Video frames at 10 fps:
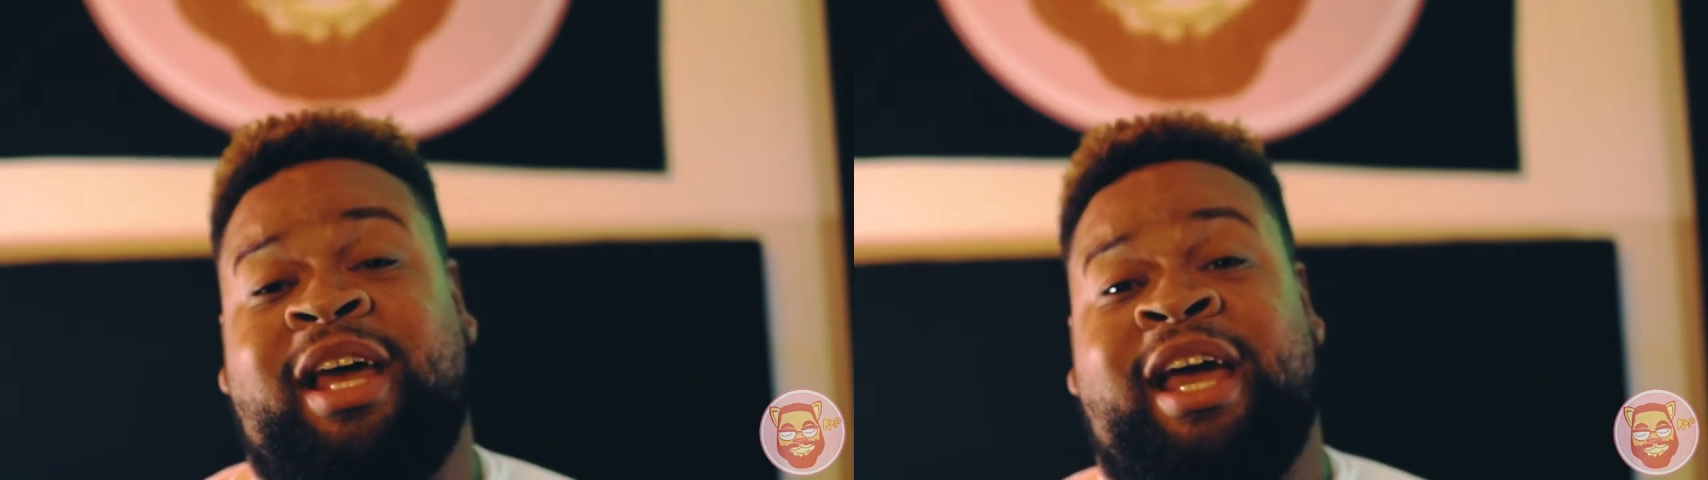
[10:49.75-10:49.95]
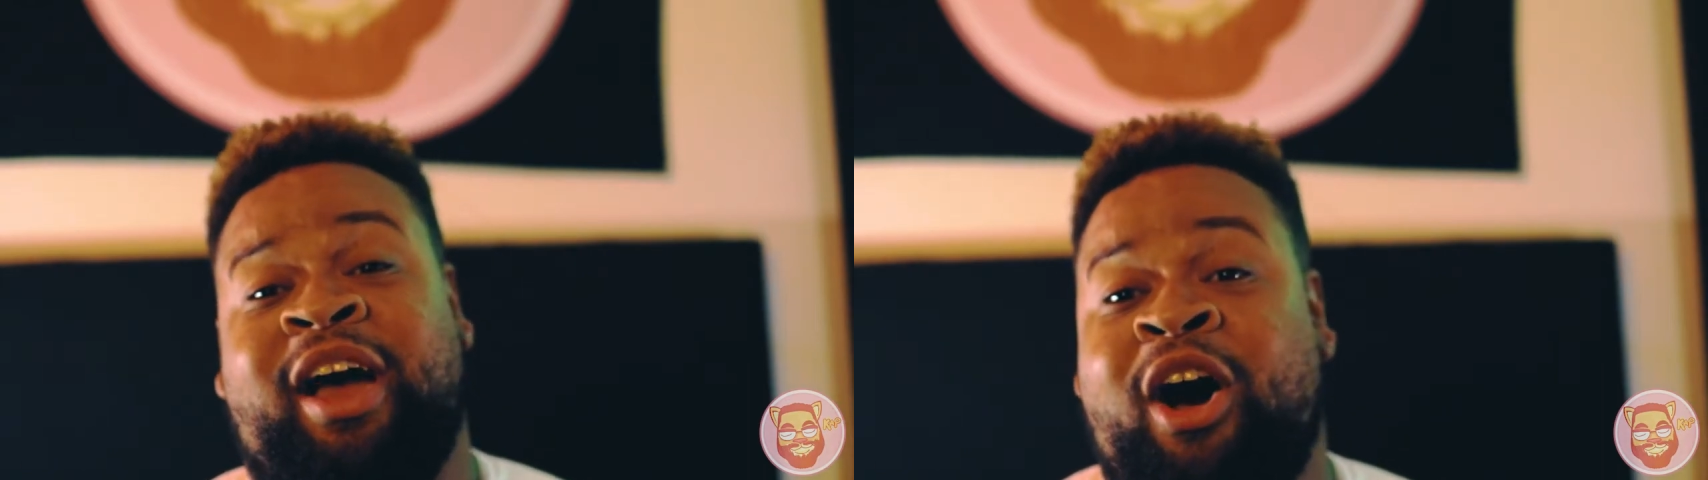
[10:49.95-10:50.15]

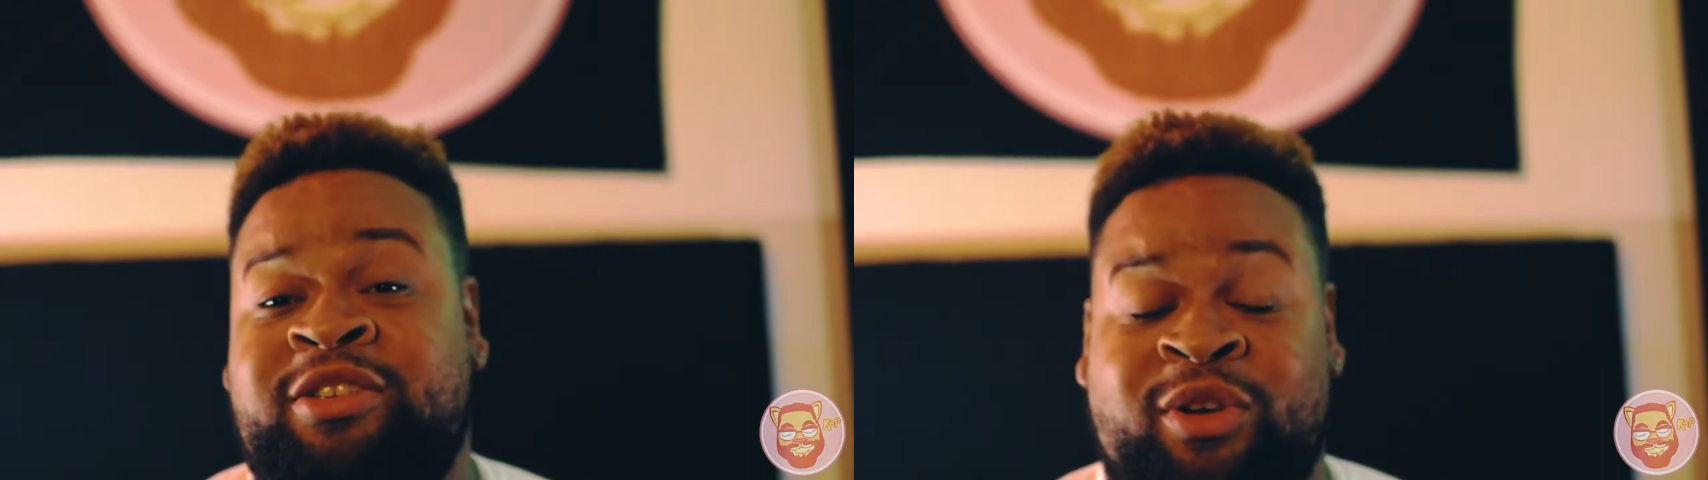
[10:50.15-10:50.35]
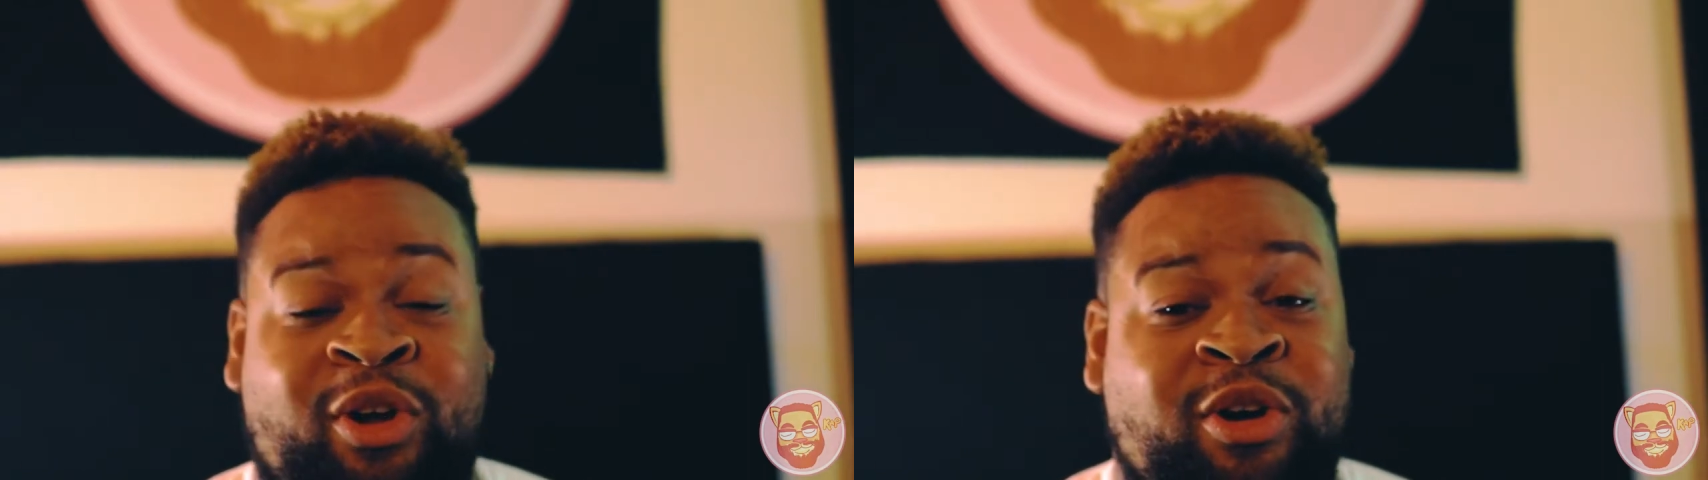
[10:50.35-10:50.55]
it
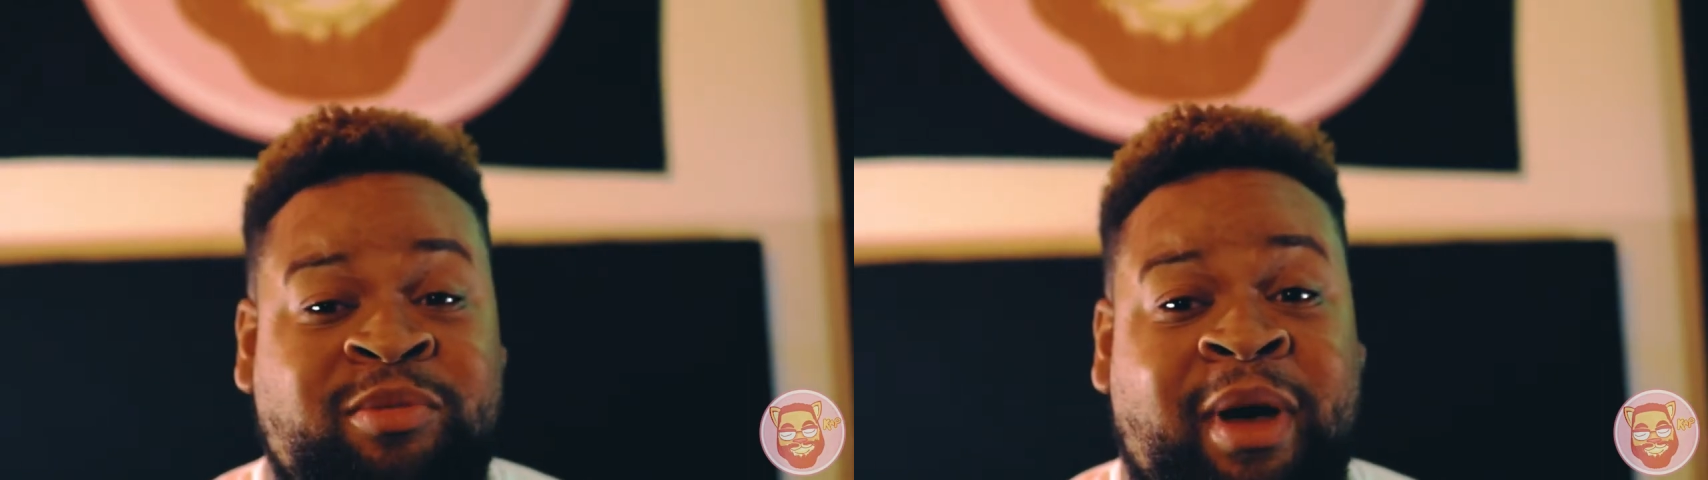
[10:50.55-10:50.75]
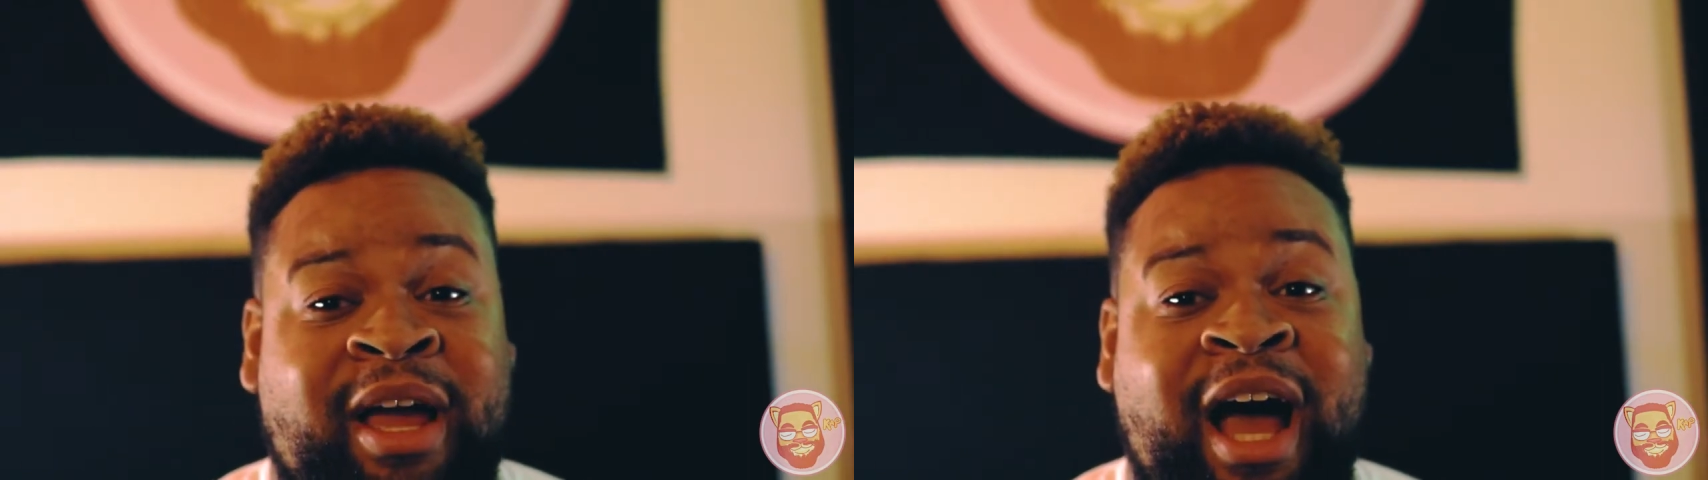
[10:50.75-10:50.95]
also goes
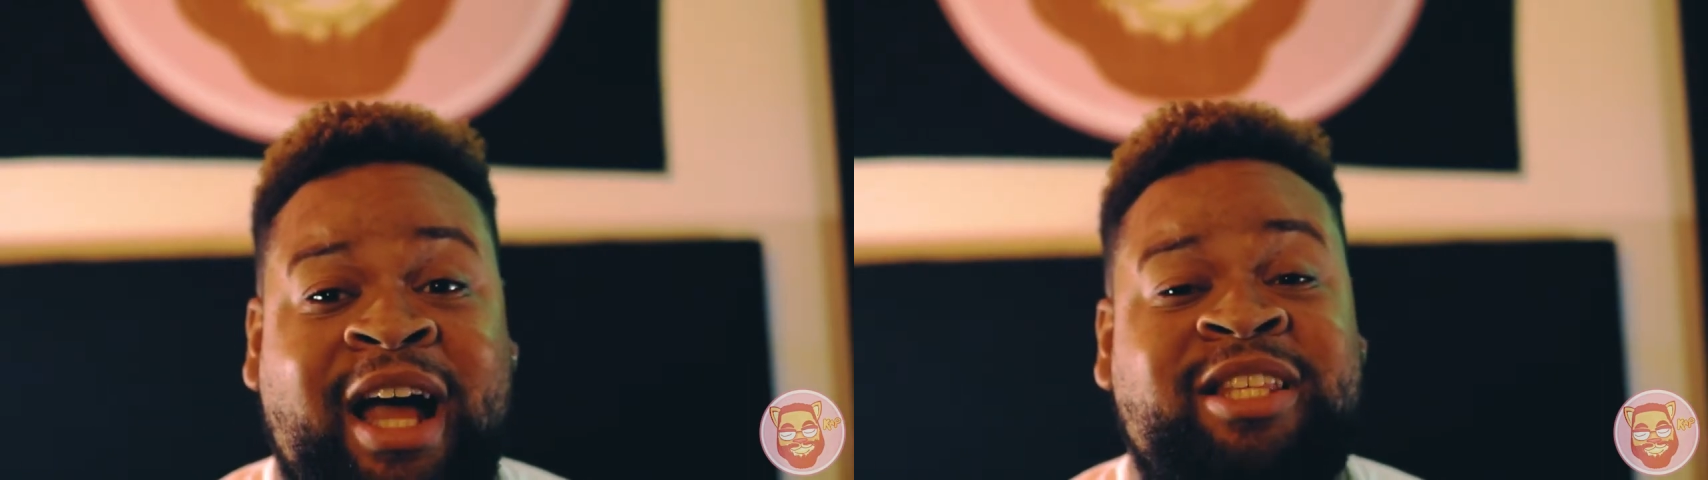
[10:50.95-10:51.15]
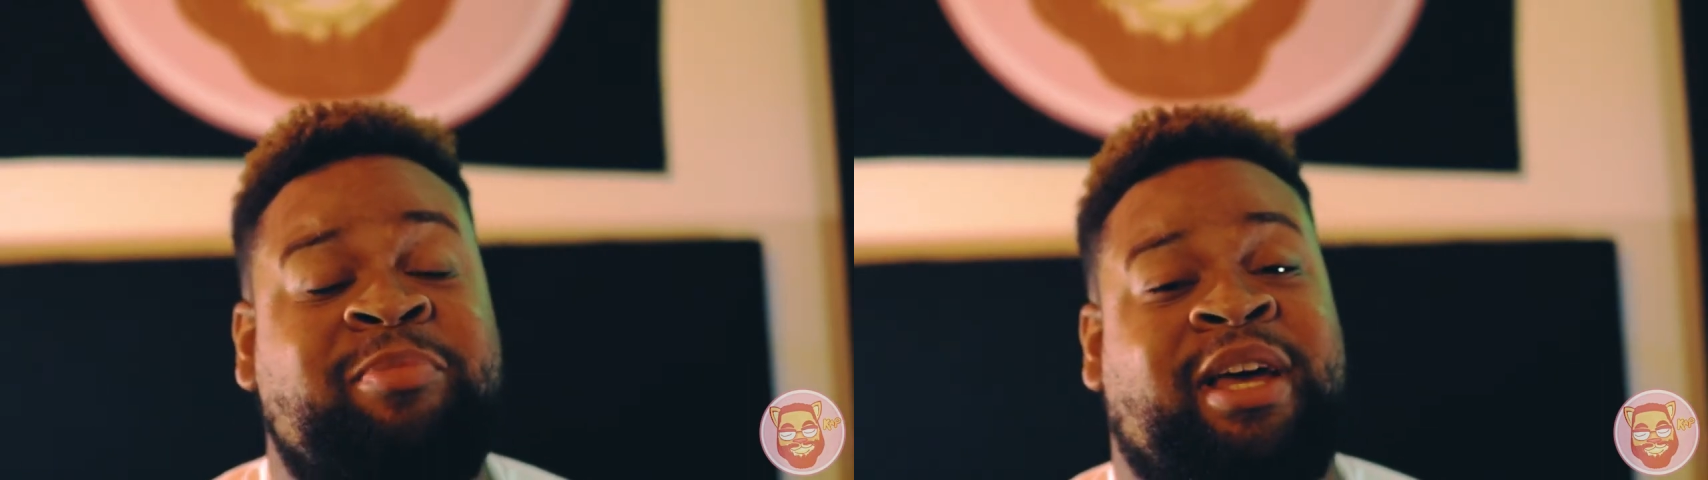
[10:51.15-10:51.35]
in my
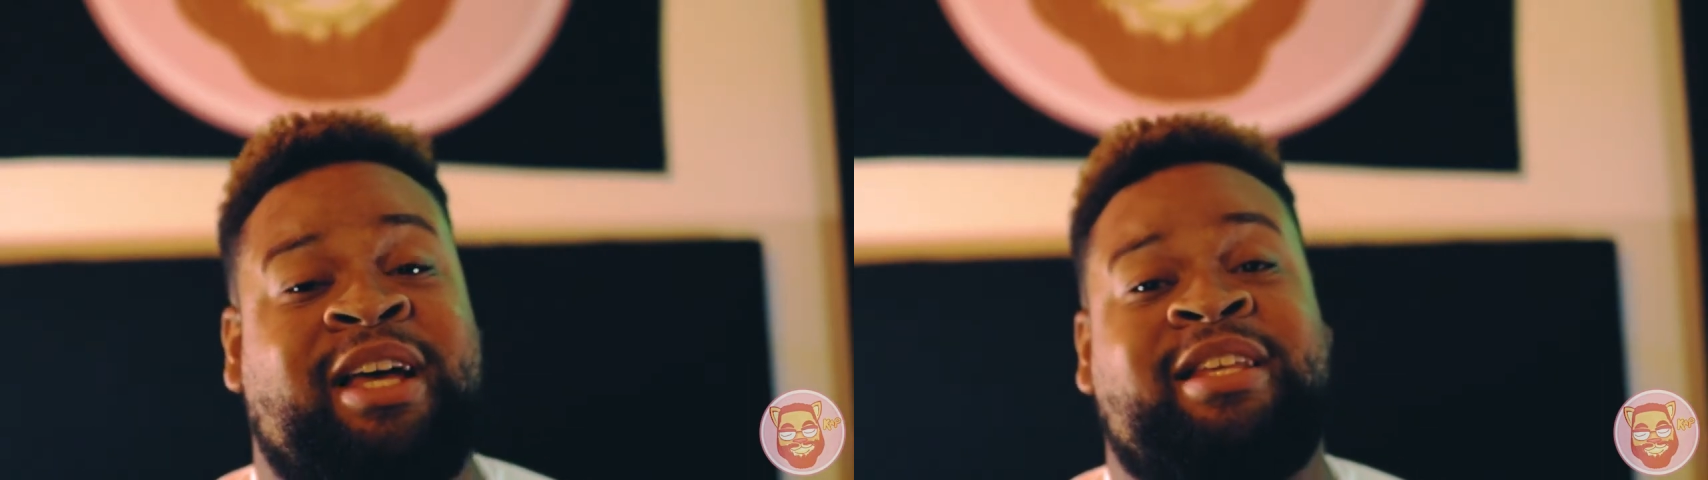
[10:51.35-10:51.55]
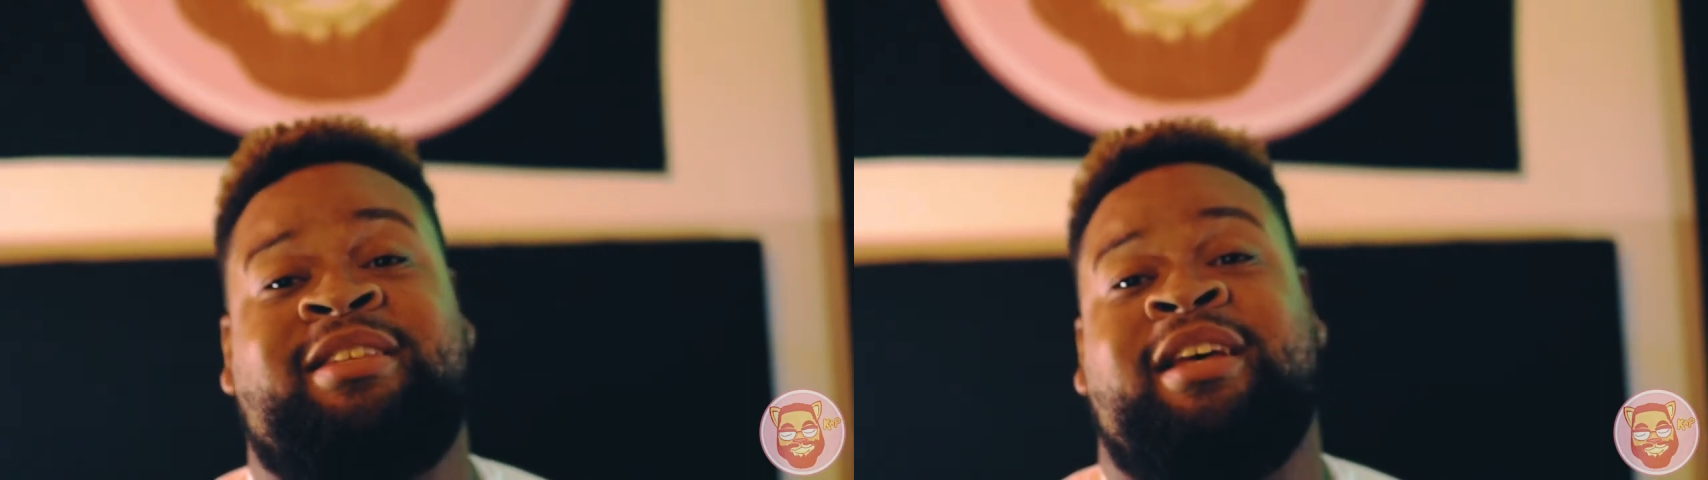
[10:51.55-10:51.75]
cons
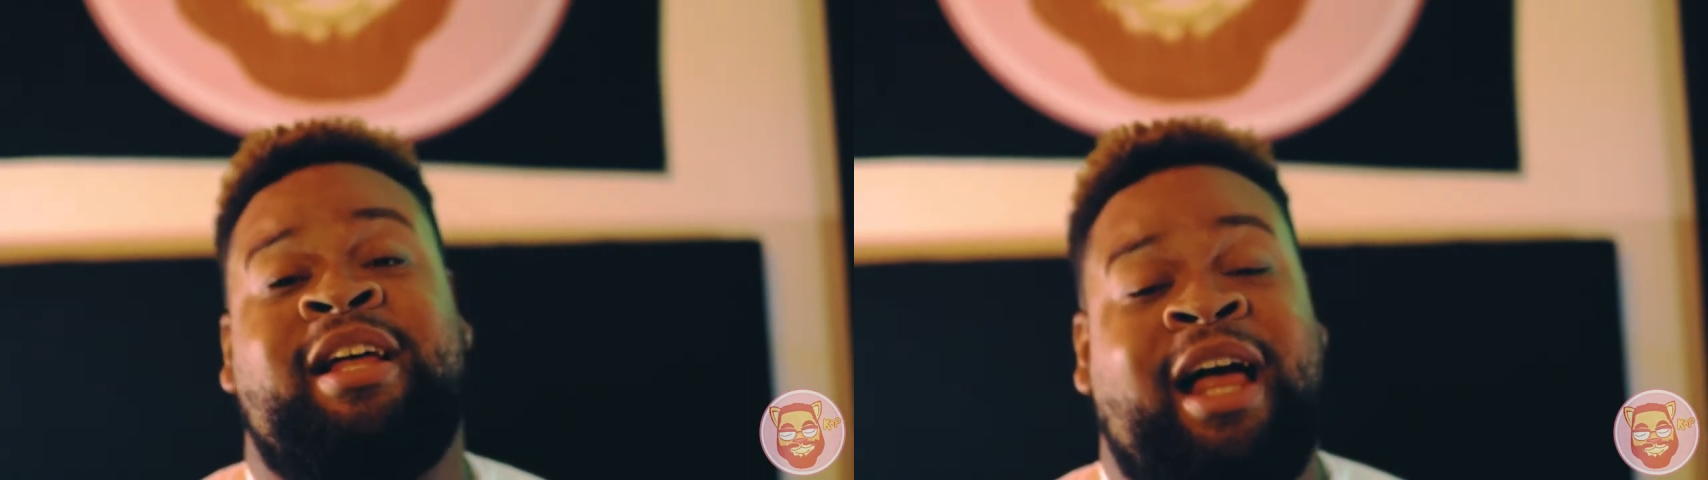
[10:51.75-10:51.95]
because